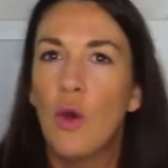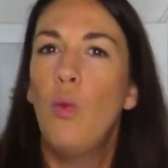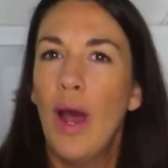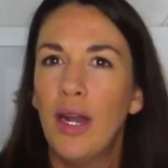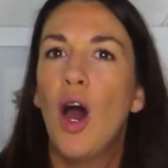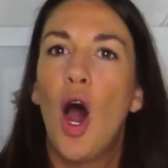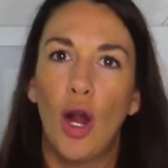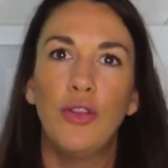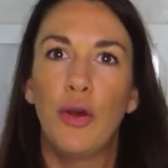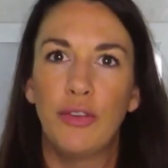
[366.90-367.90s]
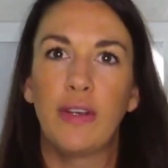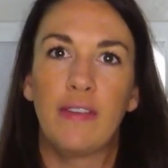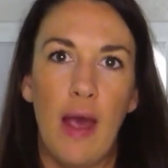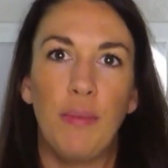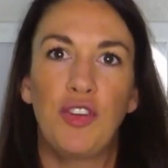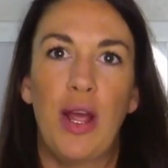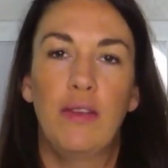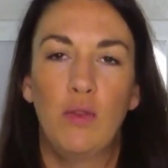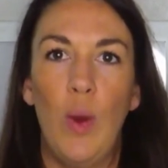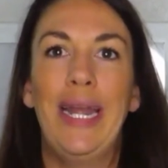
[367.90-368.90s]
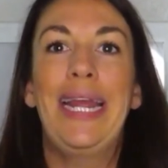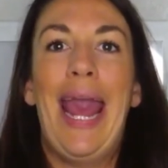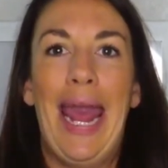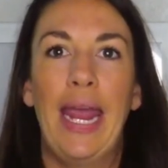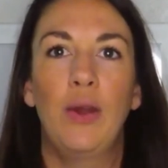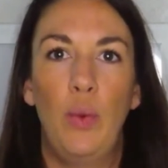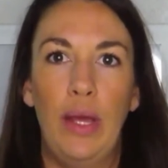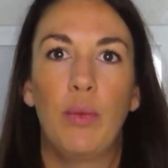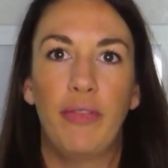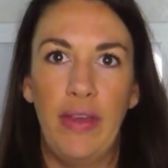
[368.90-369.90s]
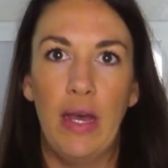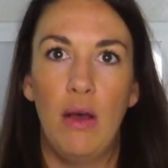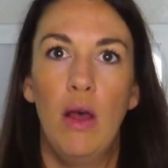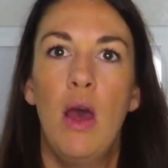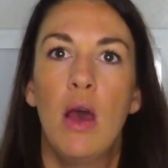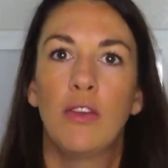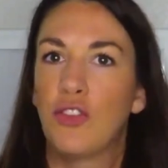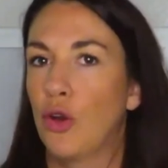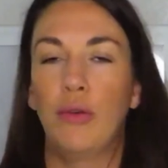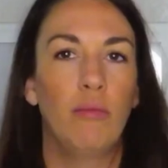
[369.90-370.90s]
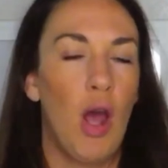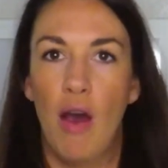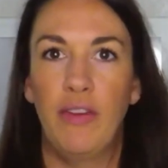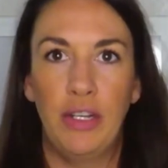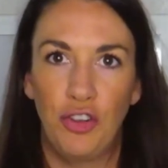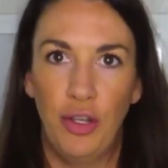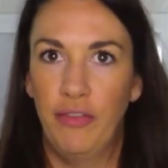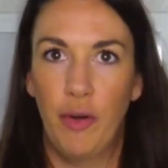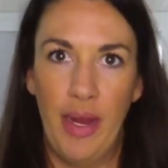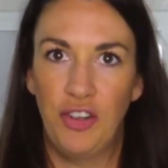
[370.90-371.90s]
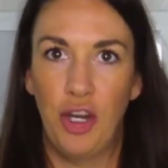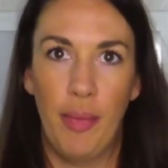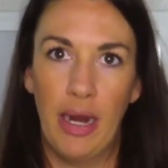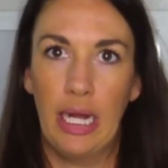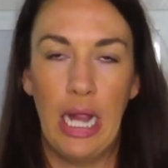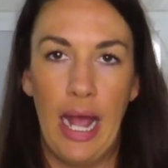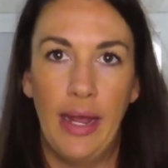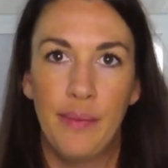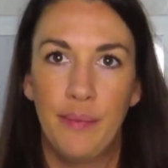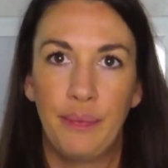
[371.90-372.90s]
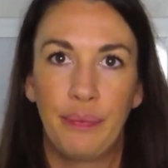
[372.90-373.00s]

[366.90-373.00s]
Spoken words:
So what are those exceptions? When can we reveal certain confidential information about a client?